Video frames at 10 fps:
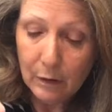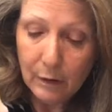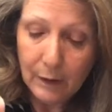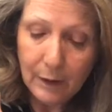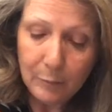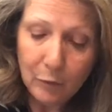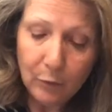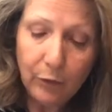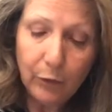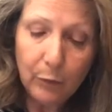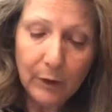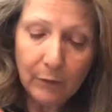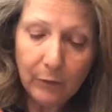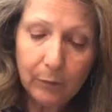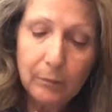And I'm doing 3
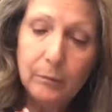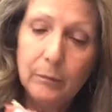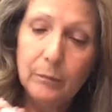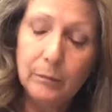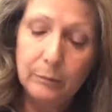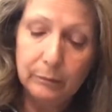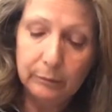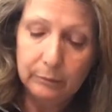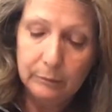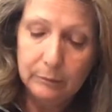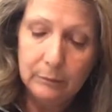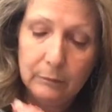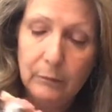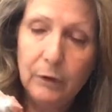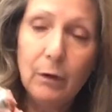of them.
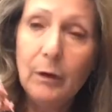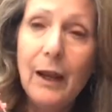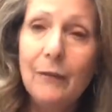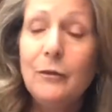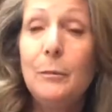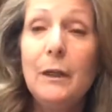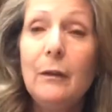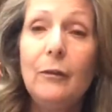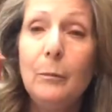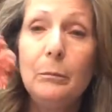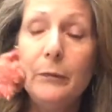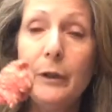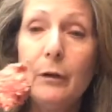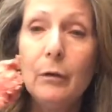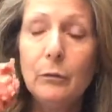You don't have to be,
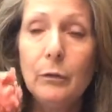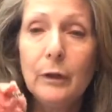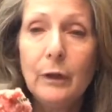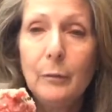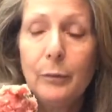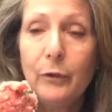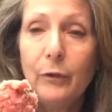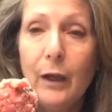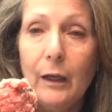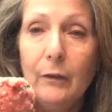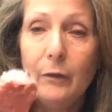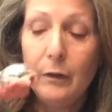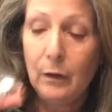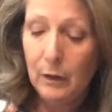you know, really precise.